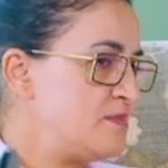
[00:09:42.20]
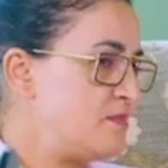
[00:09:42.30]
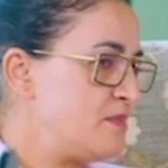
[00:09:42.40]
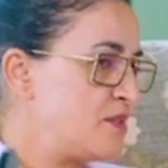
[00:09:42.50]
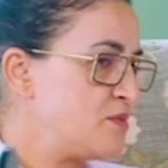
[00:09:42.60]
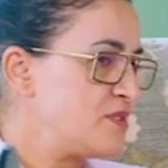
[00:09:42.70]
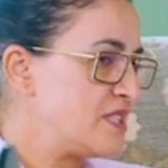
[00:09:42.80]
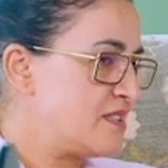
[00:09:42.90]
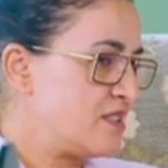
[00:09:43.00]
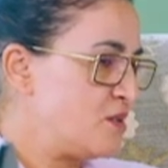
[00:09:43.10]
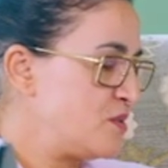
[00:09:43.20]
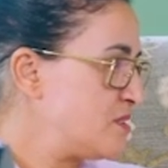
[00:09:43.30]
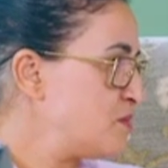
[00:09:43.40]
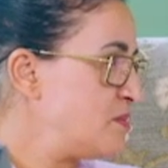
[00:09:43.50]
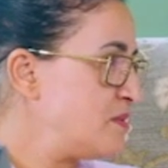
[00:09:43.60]
My roots
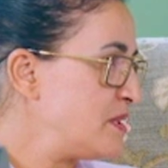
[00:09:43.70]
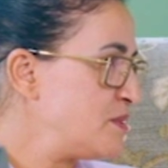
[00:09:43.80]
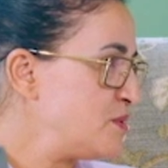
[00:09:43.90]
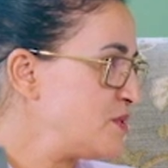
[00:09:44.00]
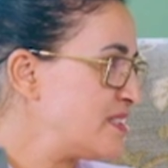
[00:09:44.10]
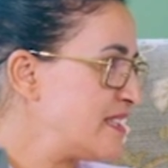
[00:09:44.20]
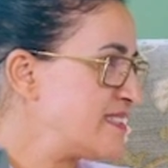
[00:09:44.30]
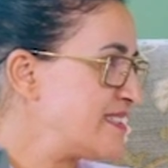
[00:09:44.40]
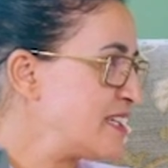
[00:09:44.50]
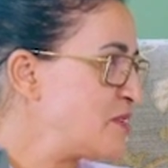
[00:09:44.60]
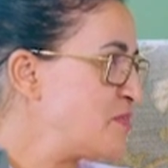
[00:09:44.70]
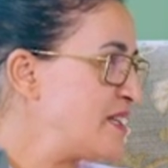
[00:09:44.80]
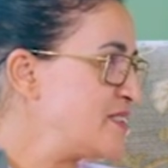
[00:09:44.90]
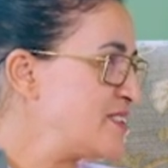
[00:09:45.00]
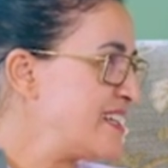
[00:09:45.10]
will be my roots. That's like a
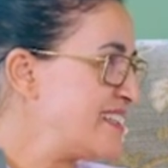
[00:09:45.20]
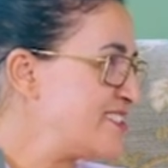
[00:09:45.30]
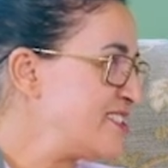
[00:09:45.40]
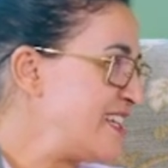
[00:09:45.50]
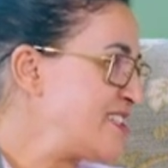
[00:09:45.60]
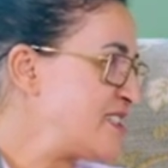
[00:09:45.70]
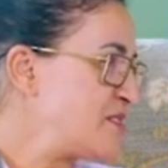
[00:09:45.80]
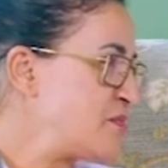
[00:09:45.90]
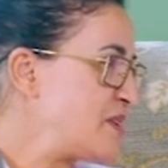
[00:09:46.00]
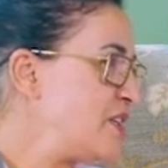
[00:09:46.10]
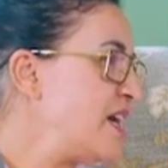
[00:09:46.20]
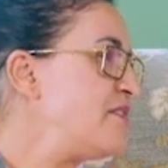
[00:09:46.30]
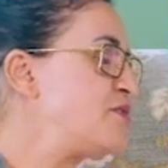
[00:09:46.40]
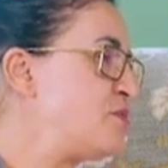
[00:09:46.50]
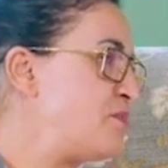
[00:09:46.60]
blood. You cannot change it. But you
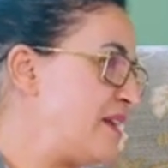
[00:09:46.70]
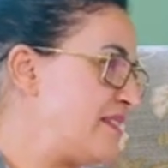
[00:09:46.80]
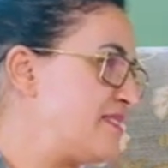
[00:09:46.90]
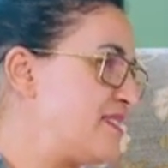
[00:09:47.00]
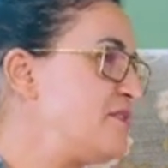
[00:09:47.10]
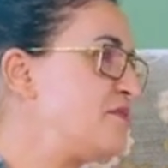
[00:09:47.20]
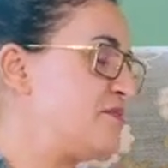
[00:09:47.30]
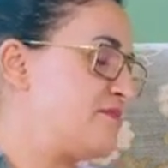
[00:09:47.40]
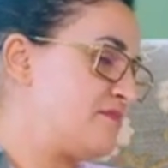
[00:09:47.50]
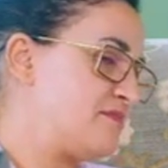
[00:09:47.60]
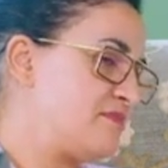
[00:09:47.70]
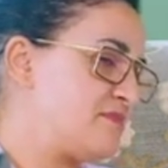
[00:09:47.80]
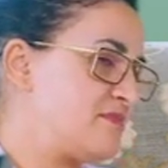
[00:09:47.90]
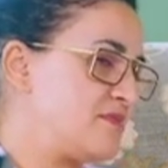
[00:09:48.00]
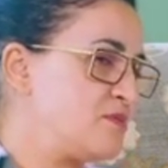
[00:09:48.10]
have to plan. If
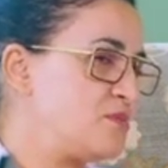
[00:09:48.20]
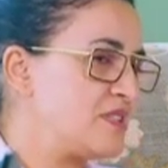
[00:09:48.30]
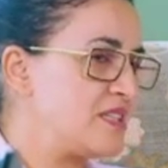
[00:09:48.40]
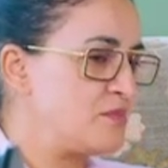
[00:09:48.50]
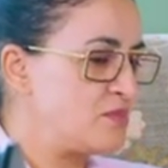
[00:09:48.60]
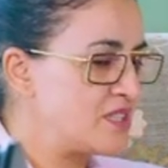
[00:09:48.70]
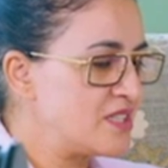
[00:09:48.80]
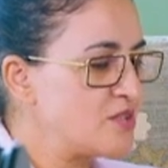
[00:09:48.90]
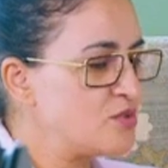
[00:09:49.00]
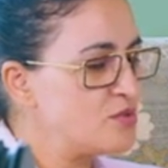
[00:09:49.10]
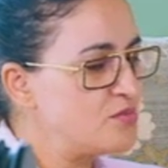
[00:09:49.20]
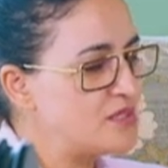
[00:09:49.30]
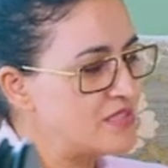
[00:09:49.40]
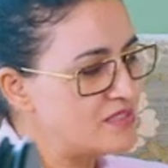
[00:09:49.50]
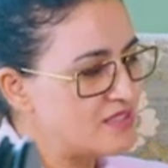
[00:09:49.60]
with an American group,
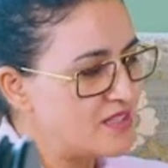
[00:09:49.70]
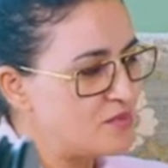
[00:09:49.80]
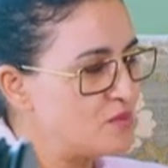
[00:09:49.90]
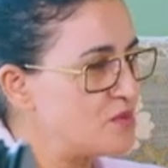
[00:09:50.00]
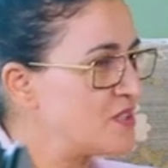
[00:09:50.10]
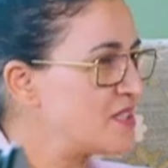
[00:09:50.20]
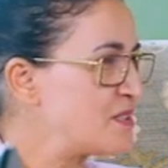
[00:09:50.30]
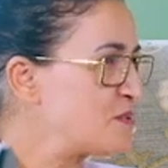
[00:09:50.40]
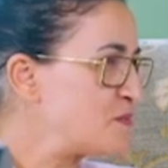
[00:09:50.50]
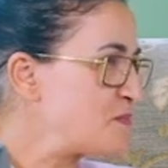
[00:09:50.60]
yes, I'm American.